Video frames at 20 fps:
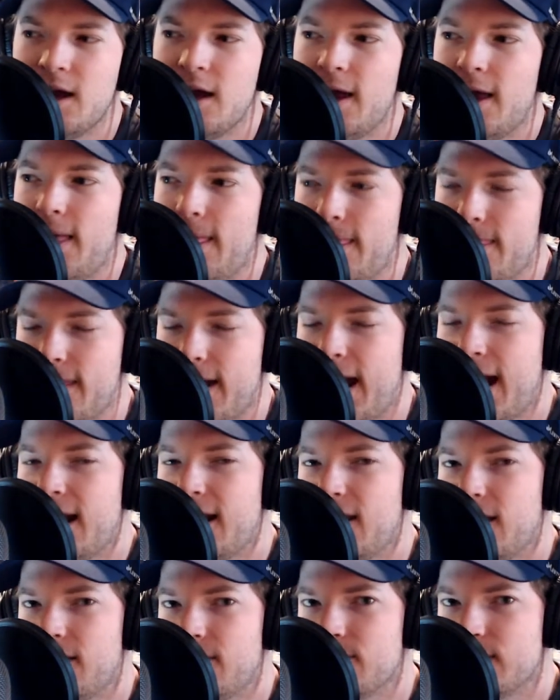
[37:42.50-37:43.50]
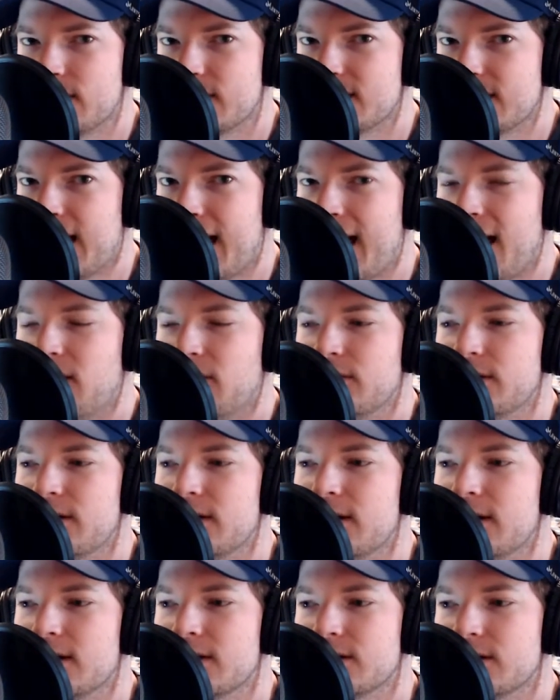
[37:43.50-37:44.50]
that mentality
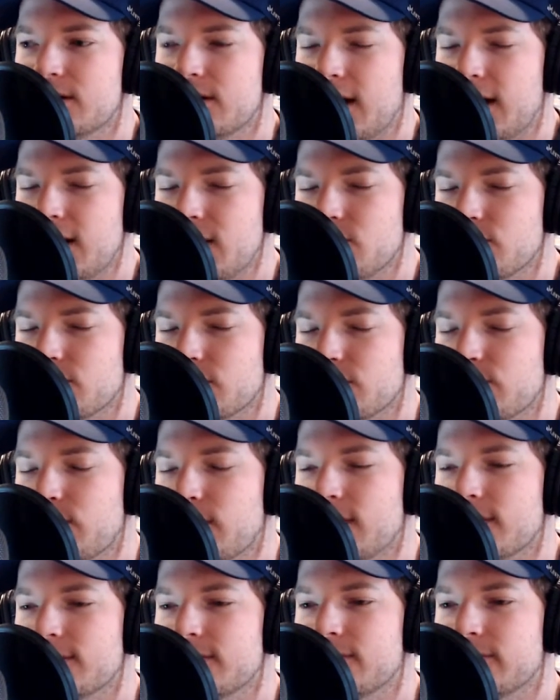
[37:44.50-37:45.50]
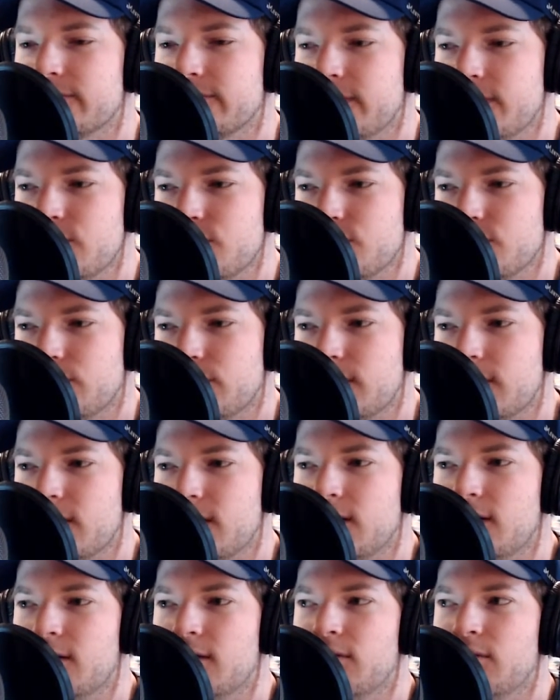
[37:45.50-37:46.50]
is dangerous because
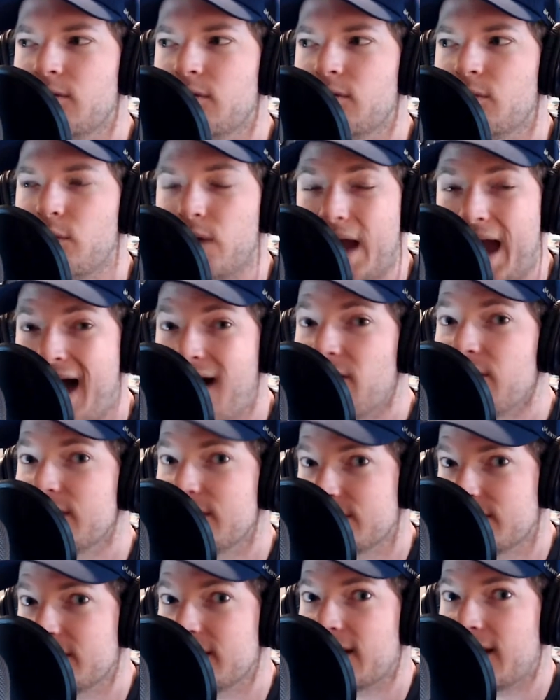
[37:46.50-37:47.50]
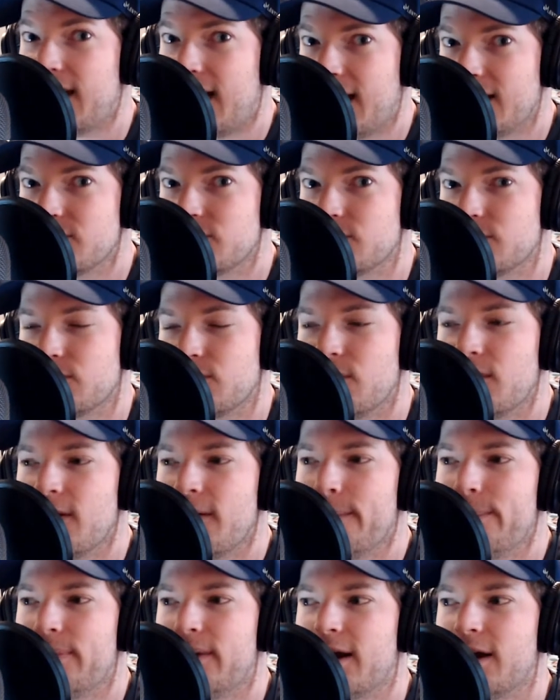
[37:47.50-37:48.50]
eventually reality is going to catch you
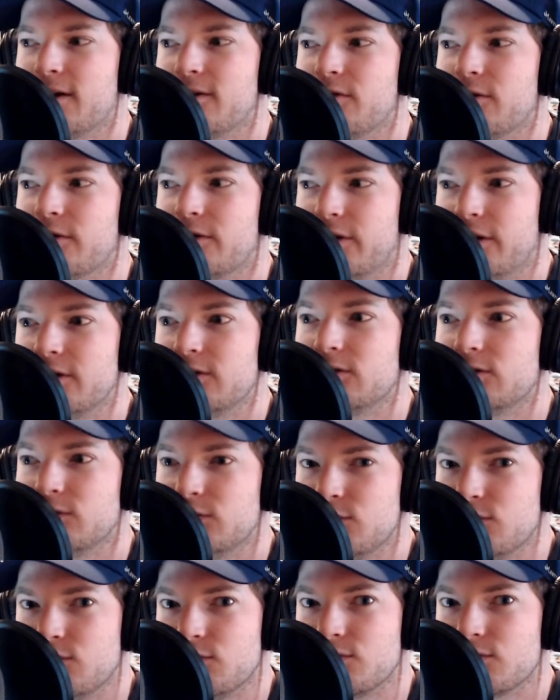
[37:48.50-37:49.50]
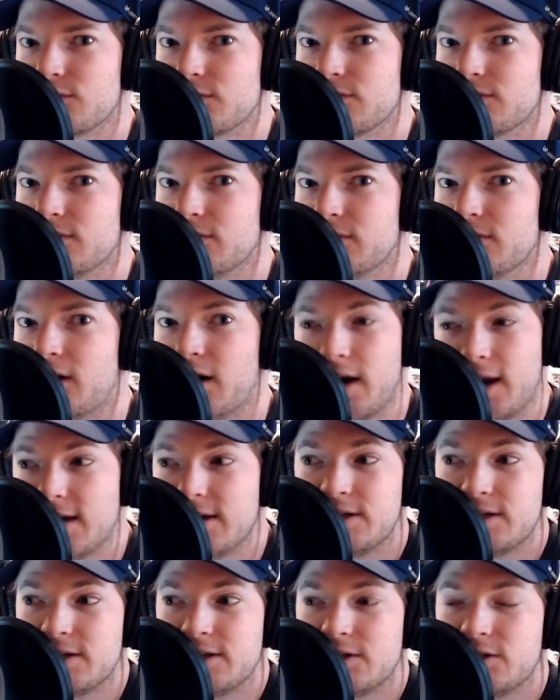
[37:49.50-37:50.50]
and you're going to lose an
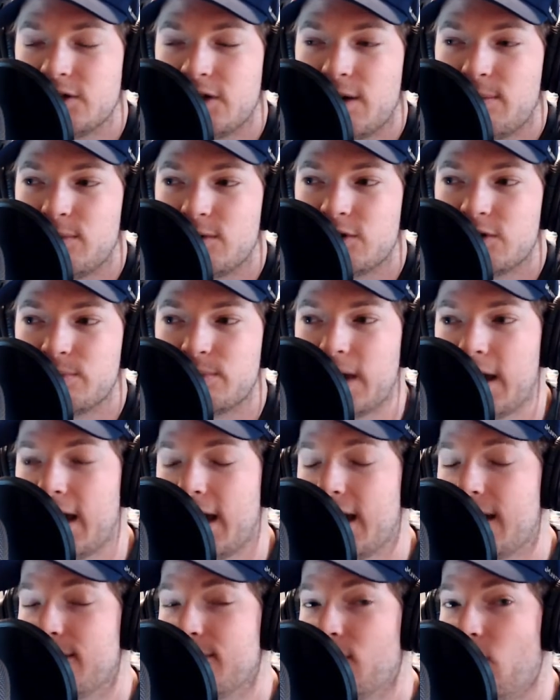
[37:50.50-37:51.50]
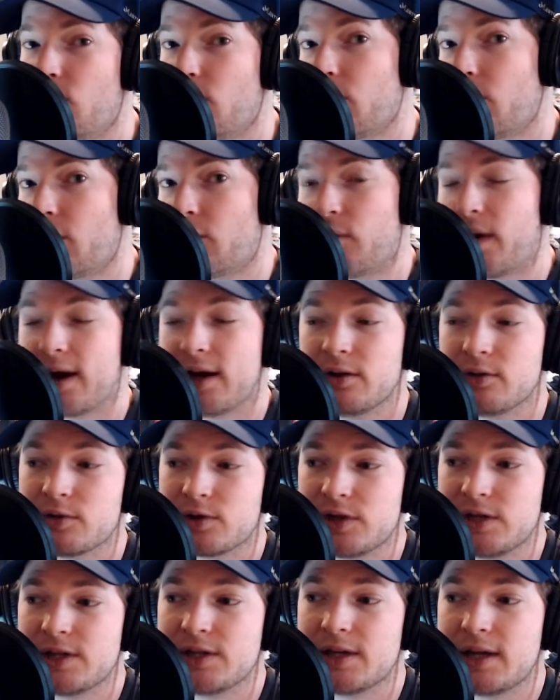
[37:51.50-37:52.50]
ACC championship game or a regular
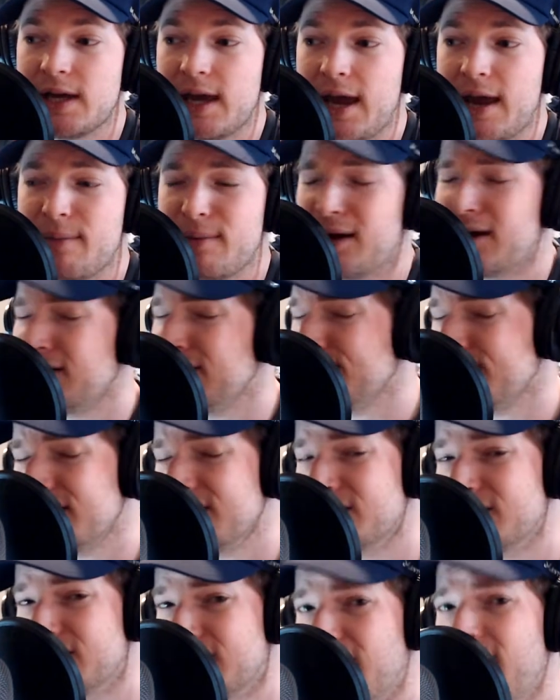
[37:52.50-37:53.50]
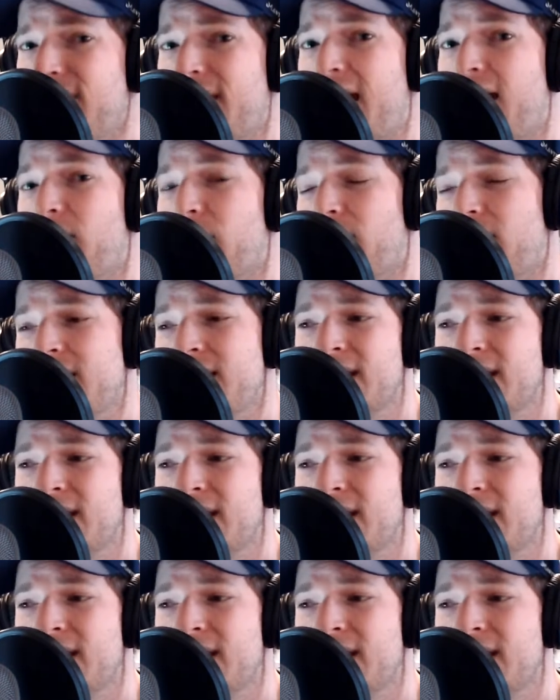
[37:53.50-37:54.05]
season game. And Clemson's done that, right?